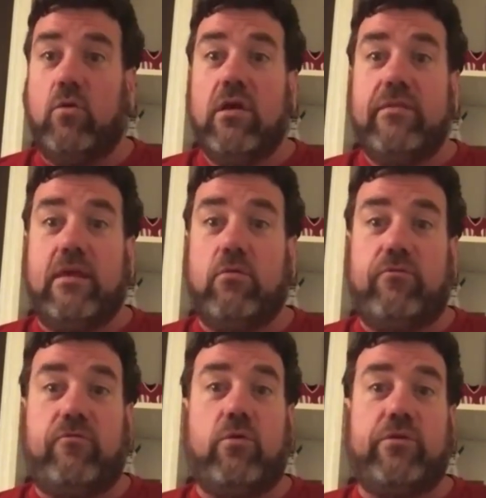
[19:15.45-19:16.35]
They were
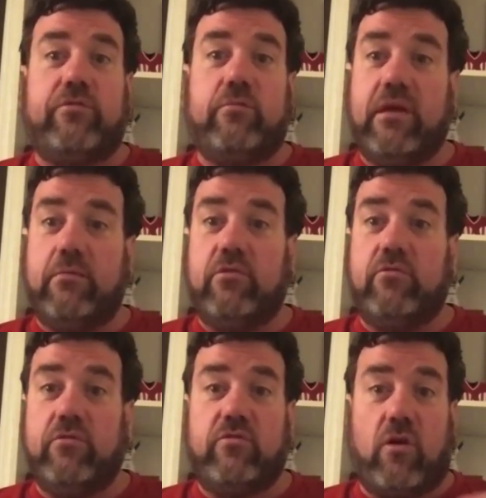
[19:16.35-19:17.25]
forced to be able to
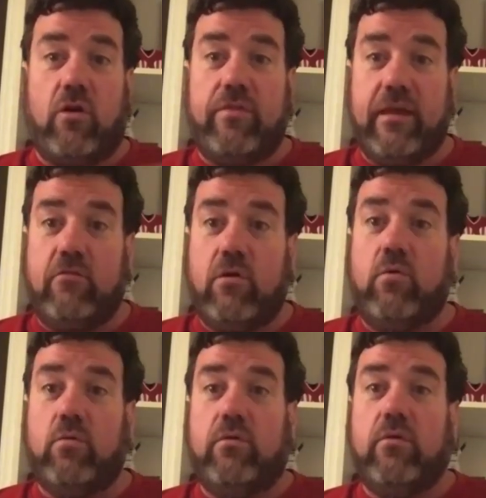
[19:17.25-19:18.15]
do this on their
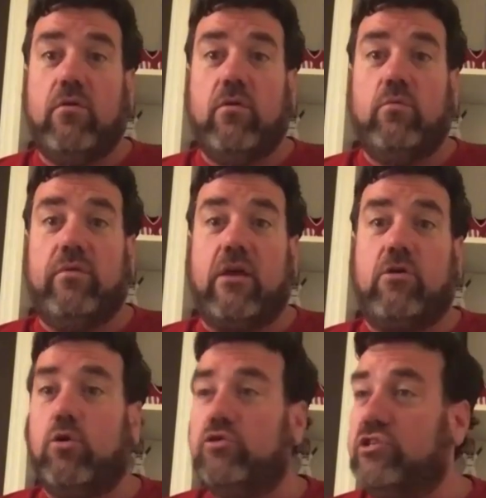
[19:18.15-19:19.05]
own without
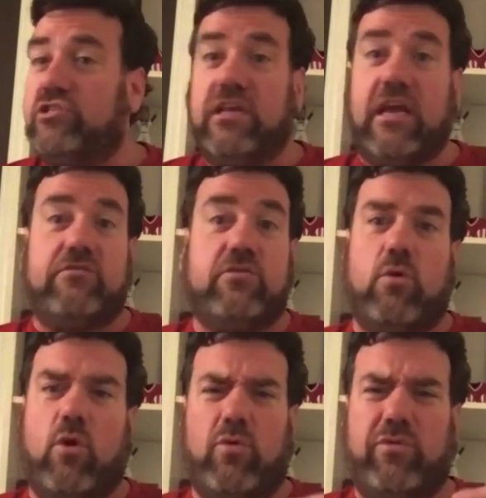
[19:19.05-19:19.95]
coaching staffs, a
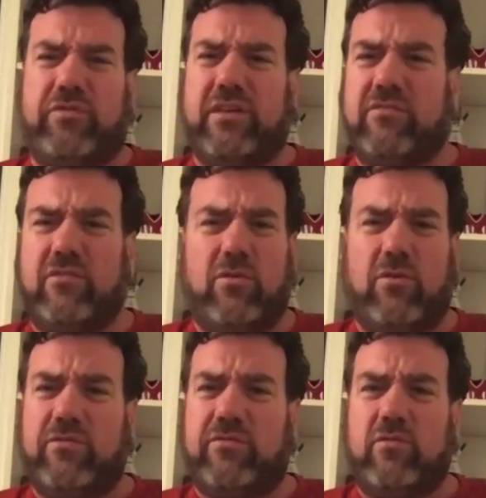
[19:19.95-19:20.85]
whole season
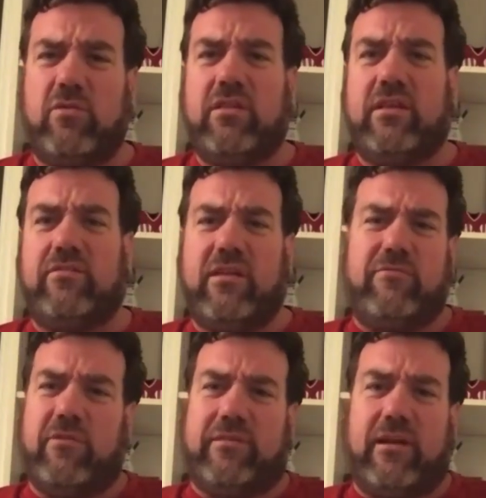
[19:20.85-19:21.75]
lost and all this. And I
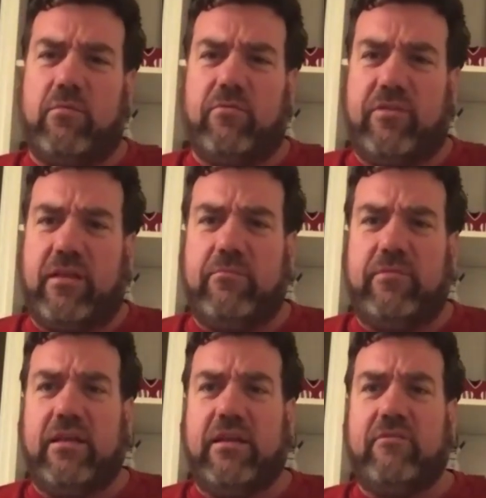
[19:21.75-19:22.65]
feel terrible for them
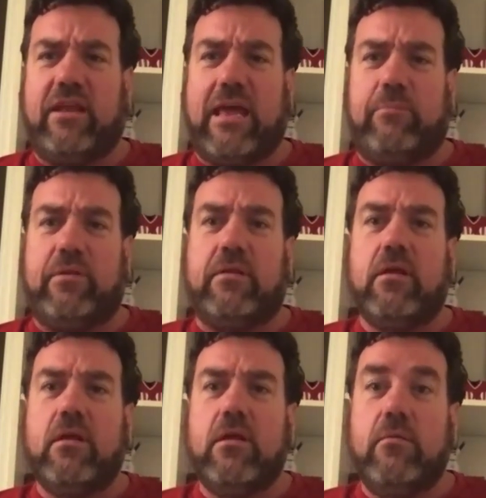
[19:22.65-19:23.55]
that it even happened.
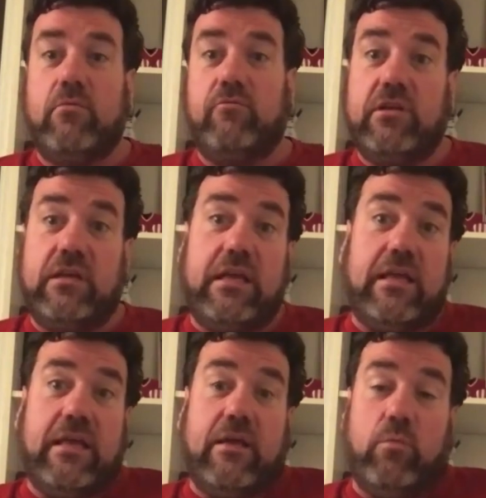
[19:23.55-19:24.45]
But really,
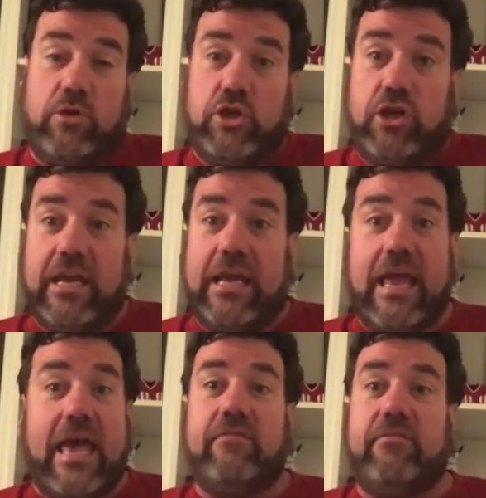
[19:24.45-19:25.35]
what you're going to get
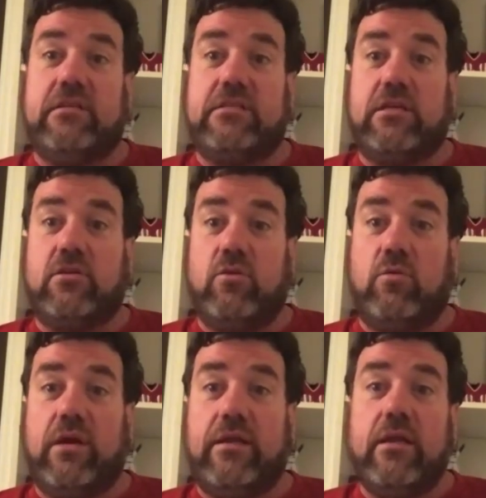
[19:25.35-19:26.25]
out of it is that, you know what?